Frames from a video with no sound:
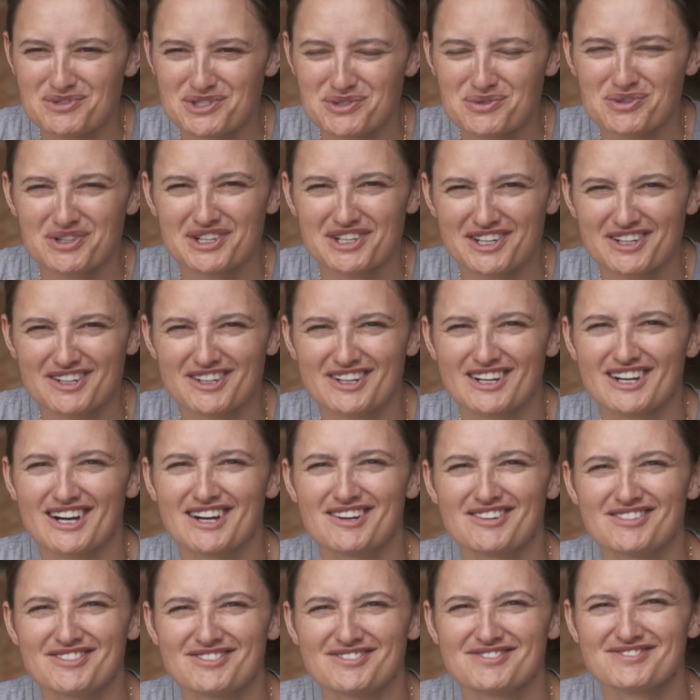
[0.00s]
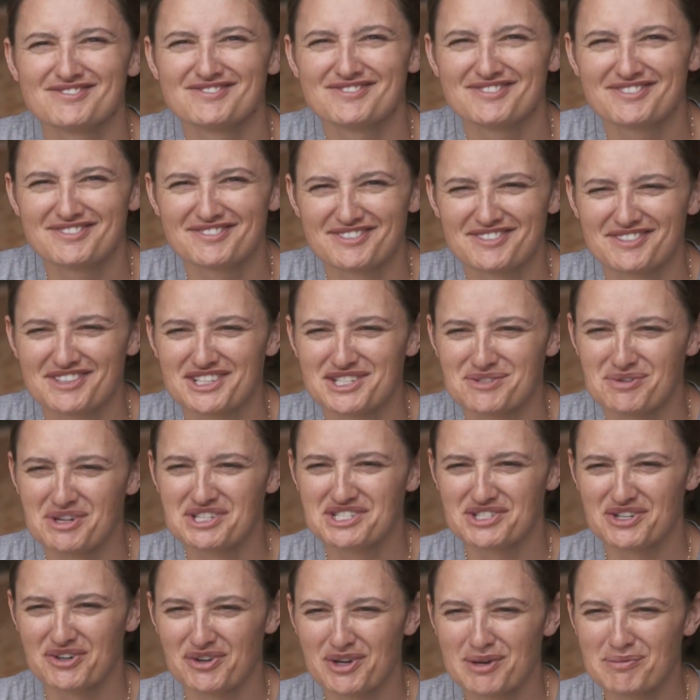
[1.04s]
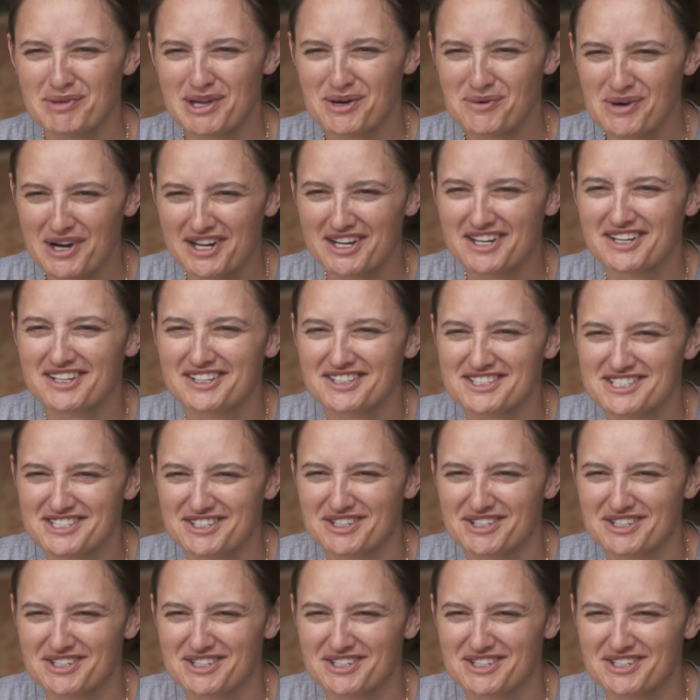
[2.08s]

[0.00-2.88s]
you want to go, this one's not going to be a waka, it's